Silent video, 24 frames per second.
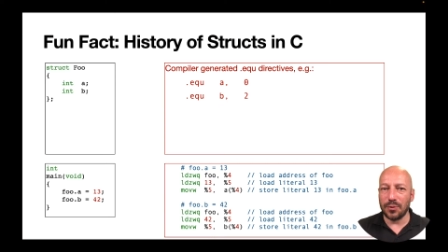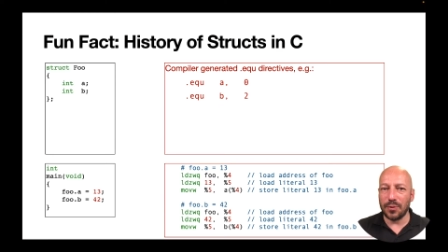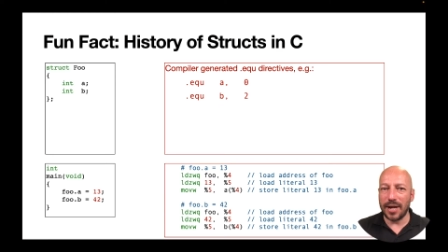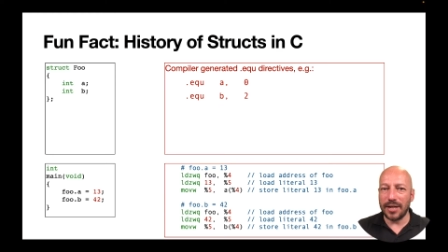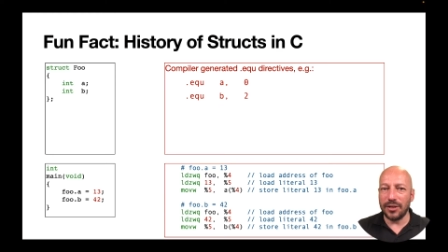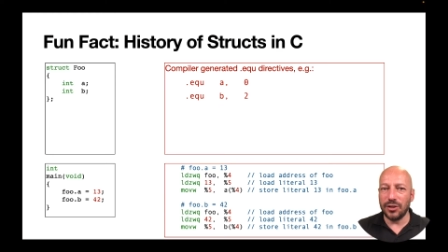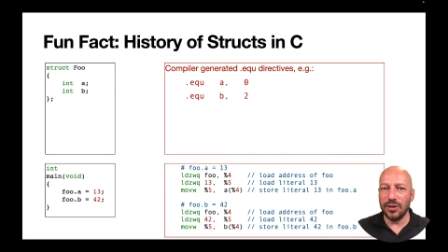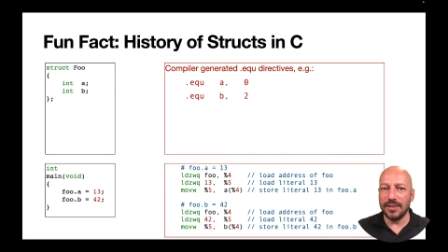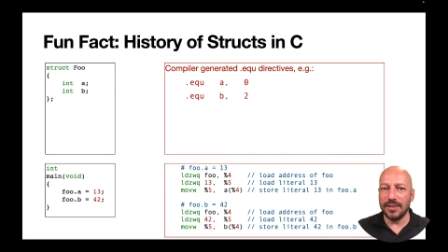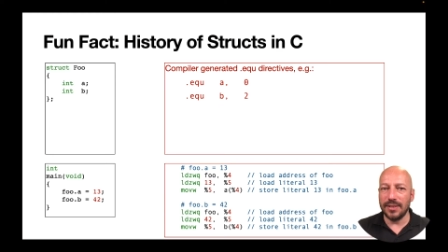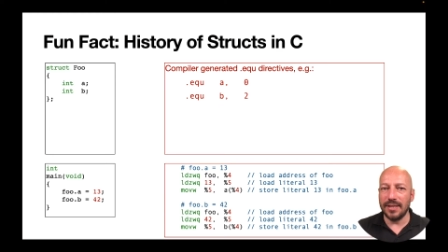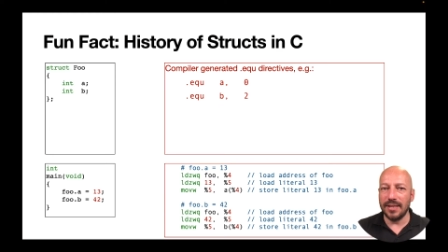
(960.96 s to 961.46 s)

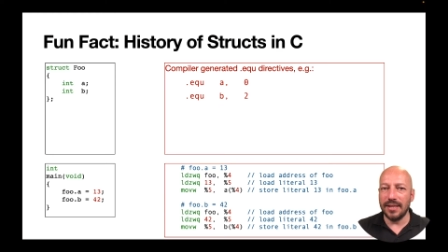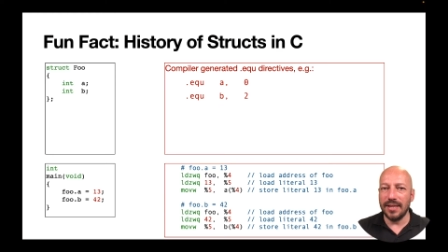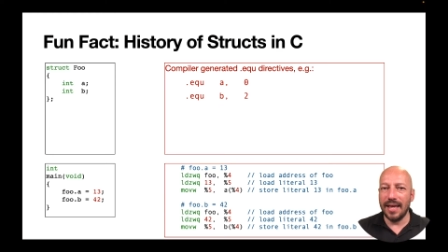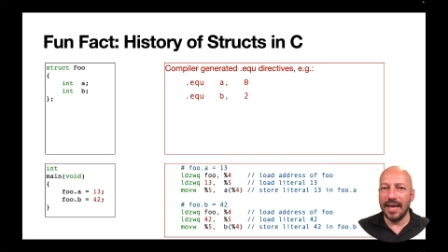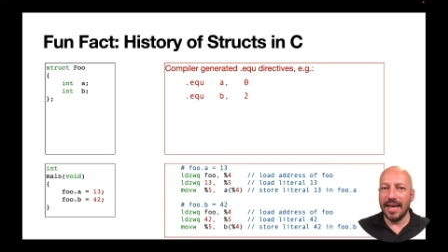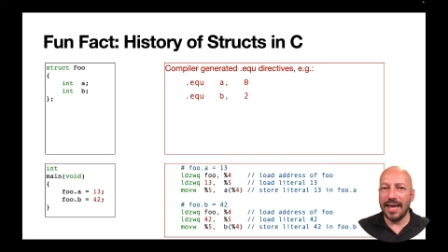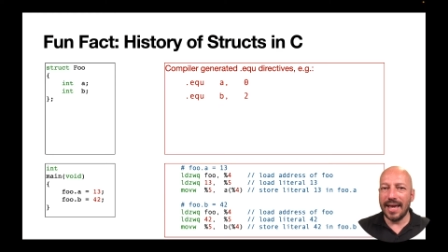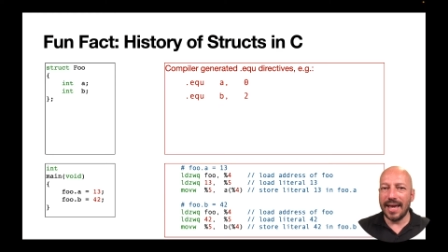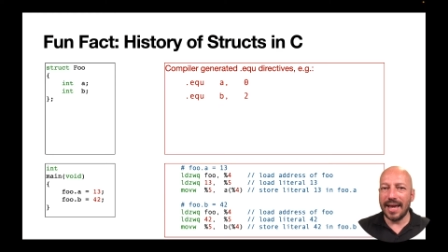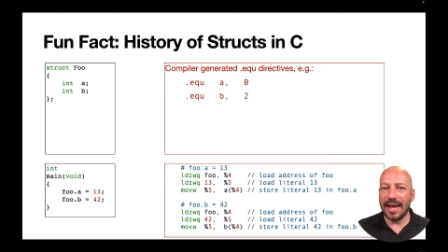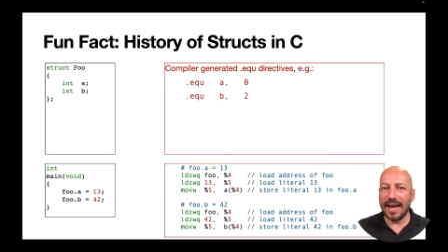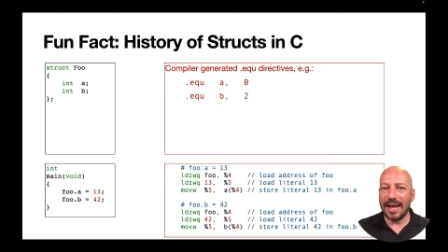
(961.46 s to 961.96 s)
register,
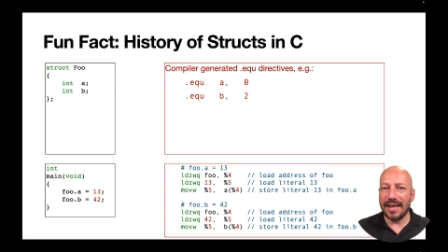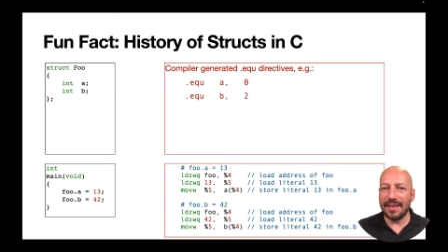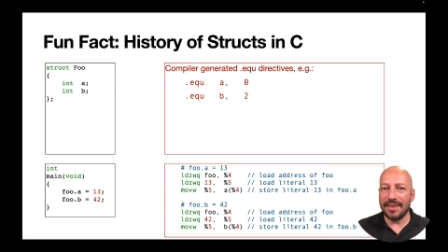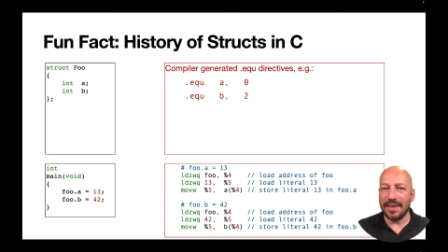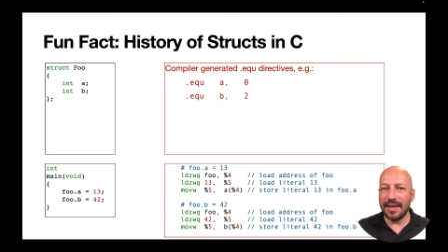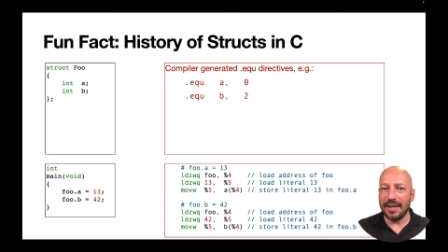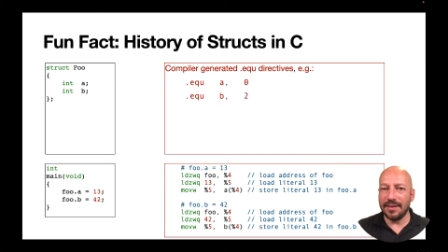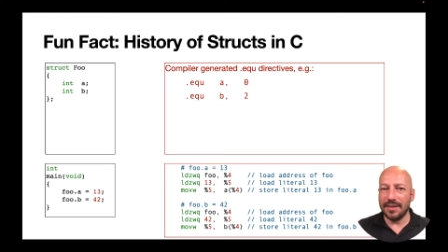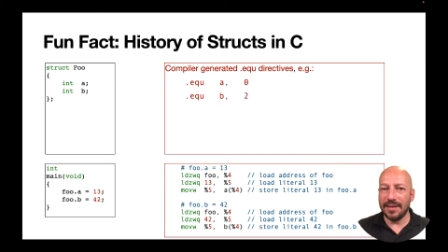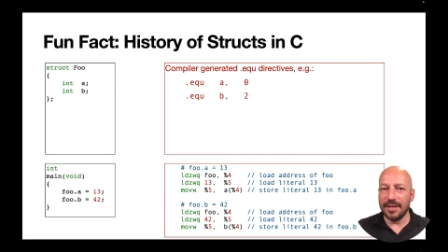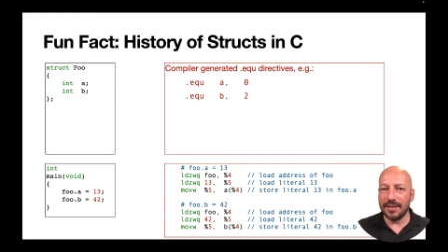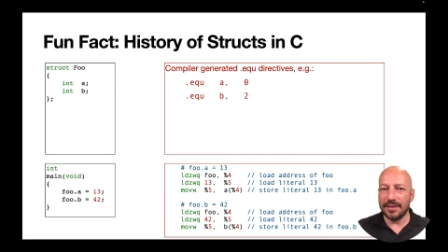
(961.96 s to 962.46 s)
and
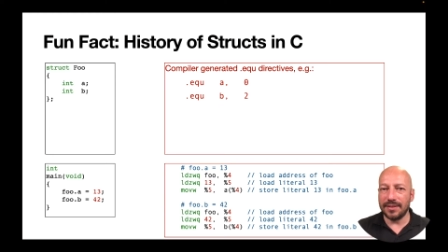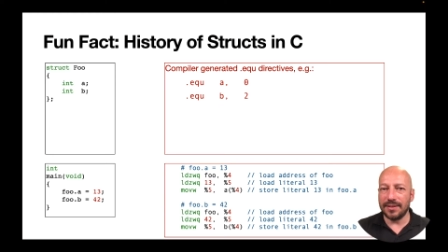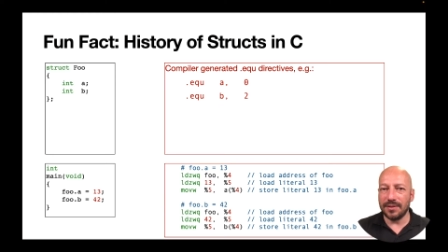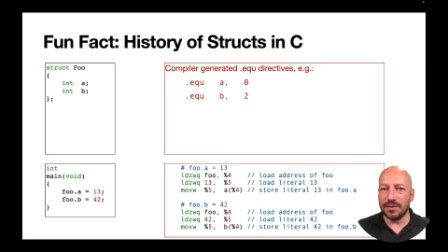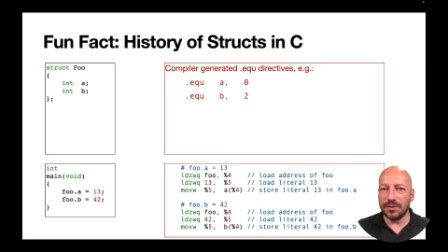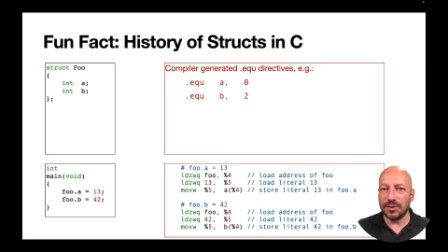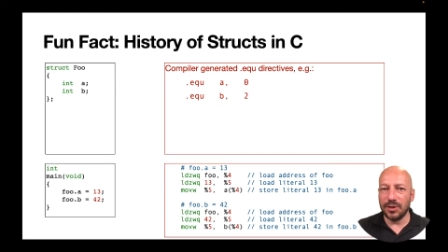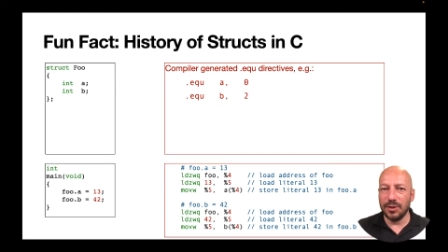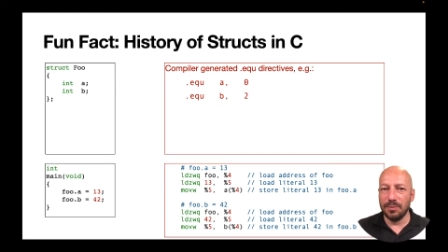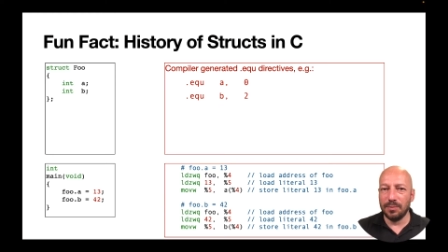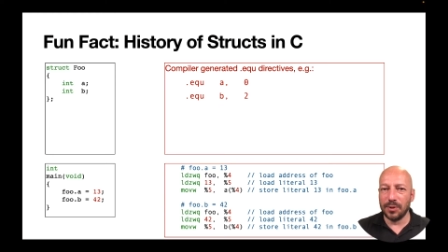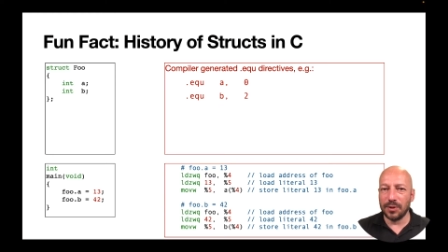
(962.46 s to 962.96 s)
then these
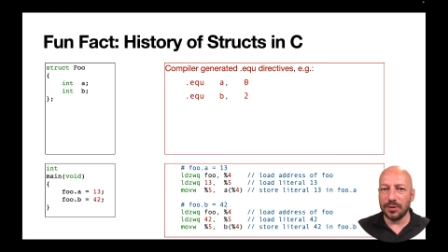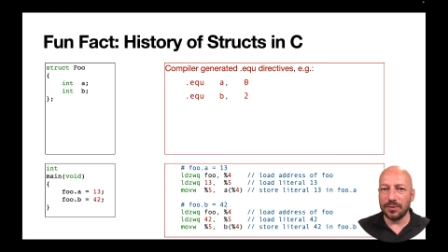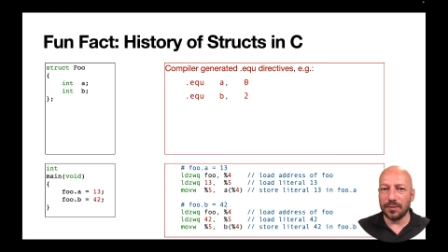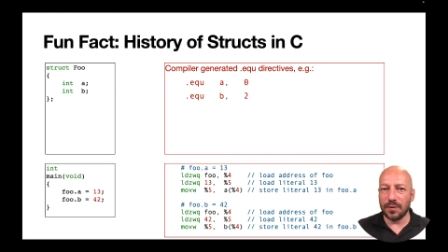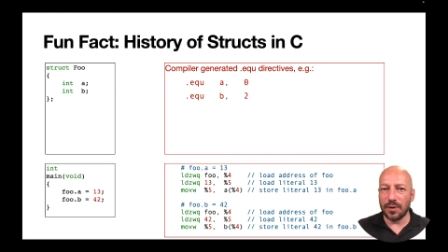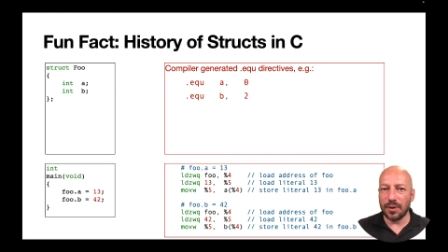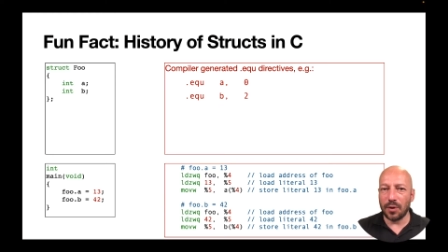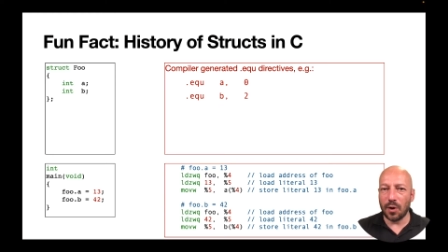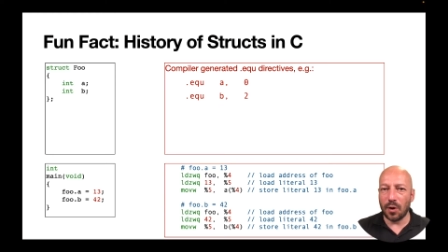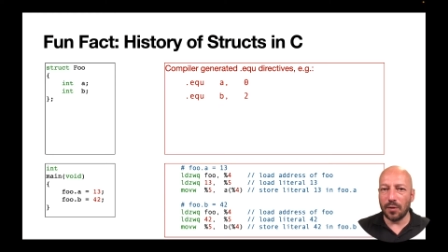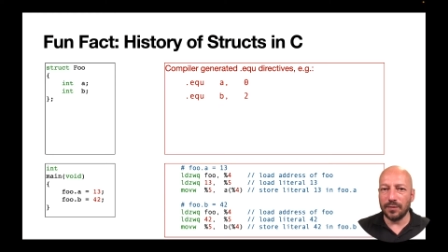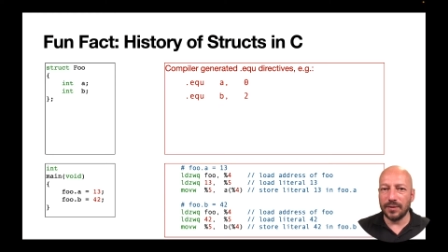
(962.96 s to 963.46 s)
symbols
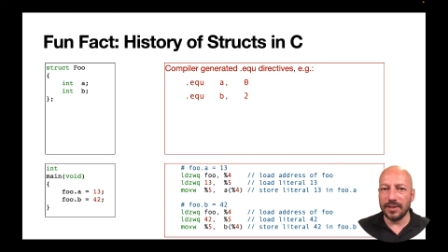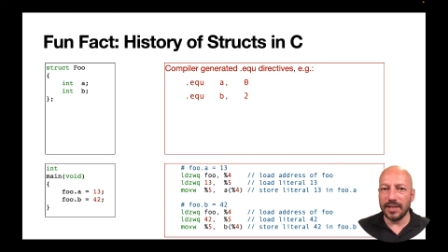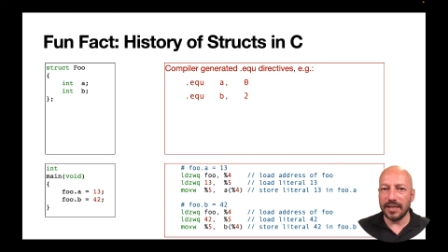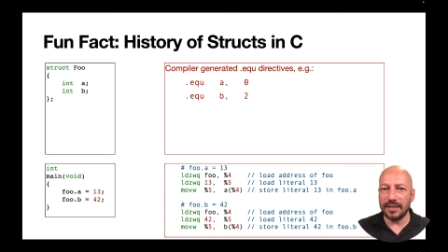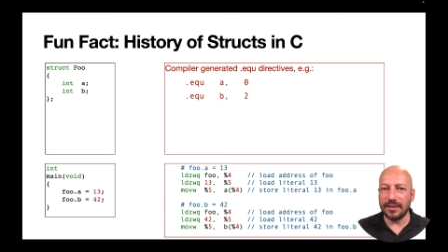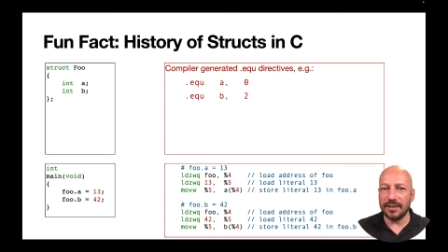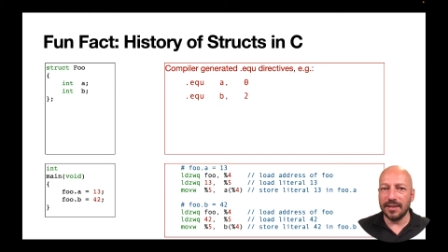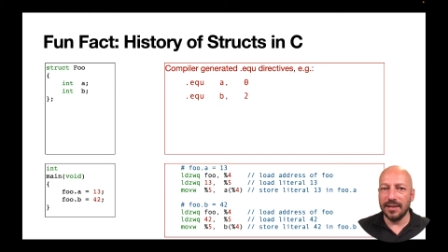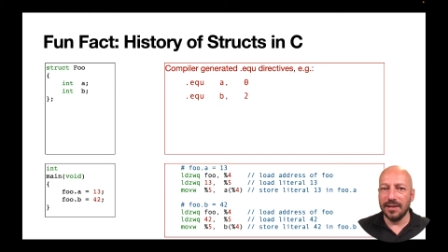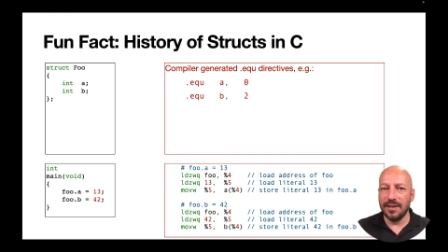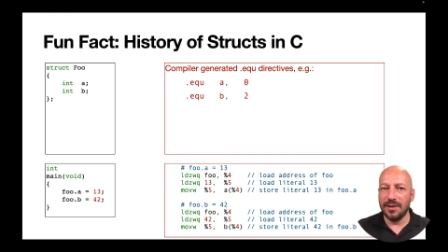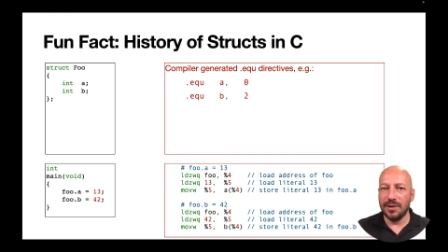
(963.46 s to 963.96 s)
for the
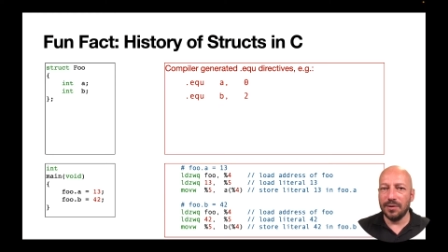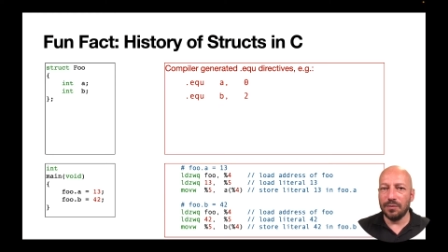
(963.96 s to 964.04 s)
offsets